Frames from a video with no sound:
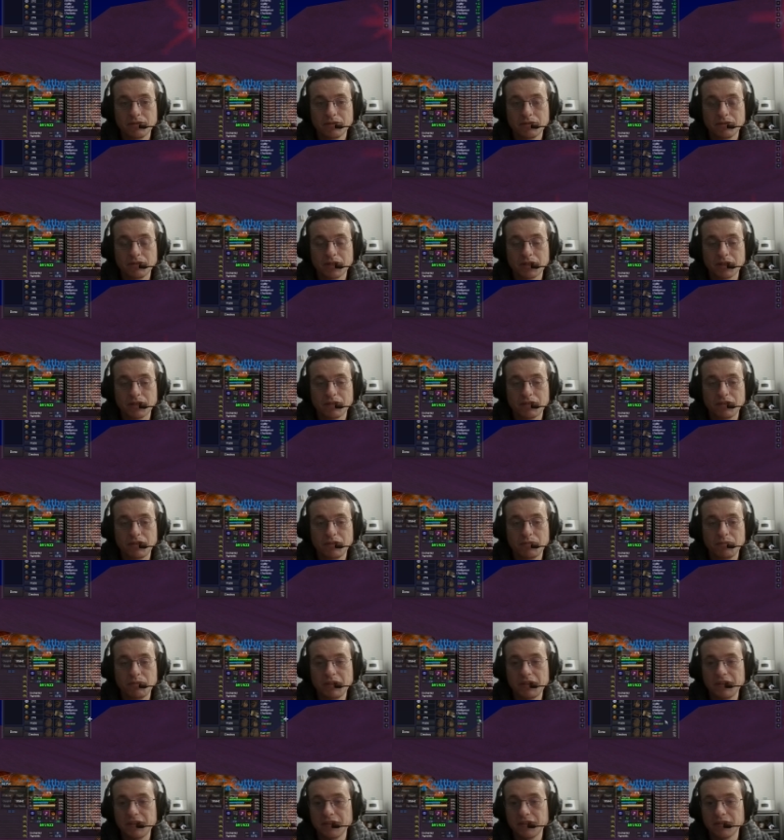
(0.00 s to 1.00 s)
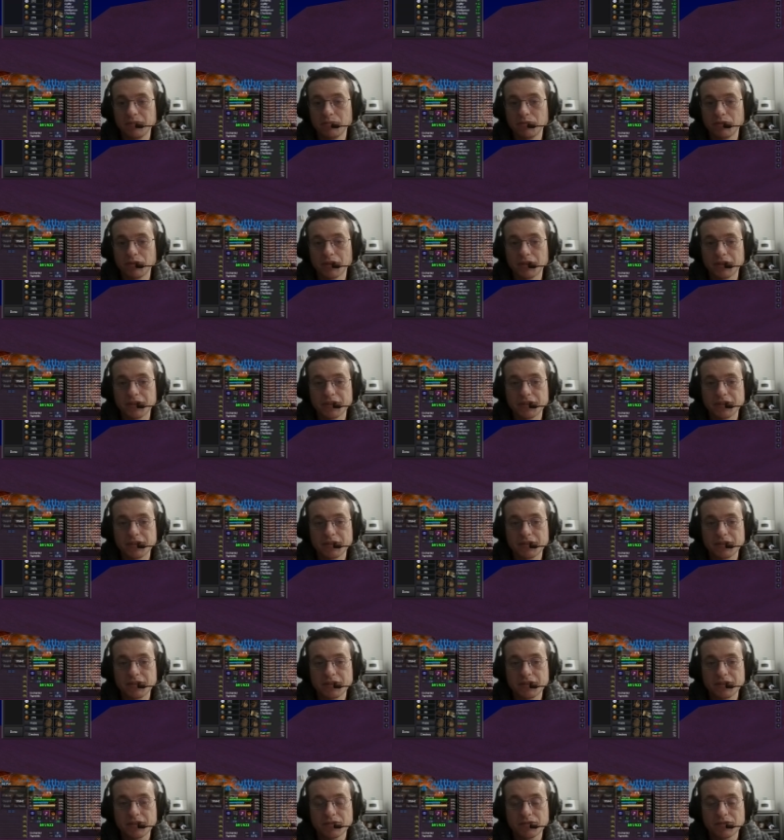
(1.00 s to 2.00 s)
We've got a few pieces of bronze.
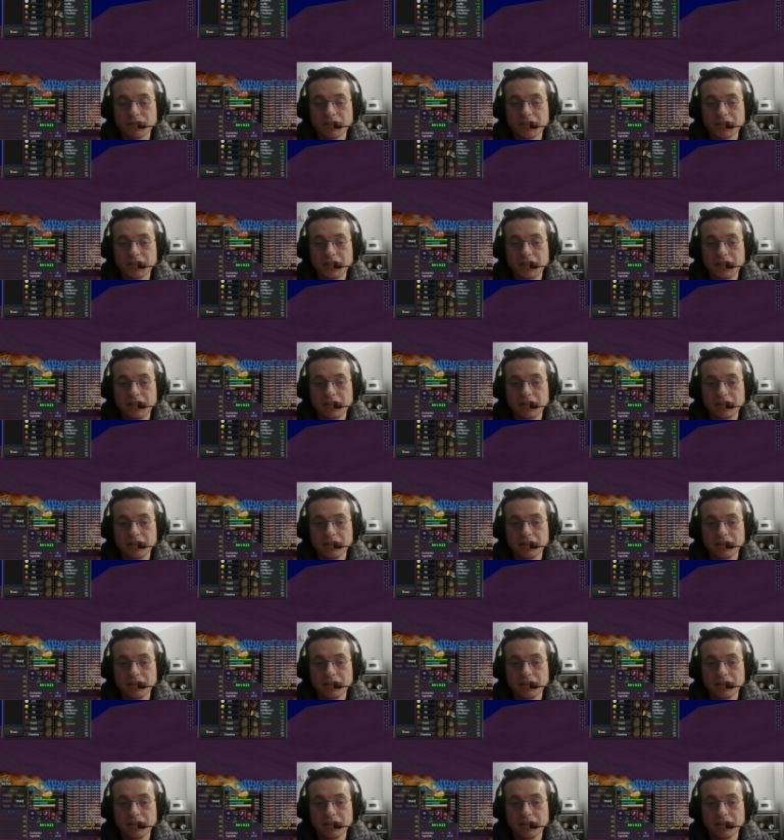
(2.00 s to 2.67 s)
Is this a rusty?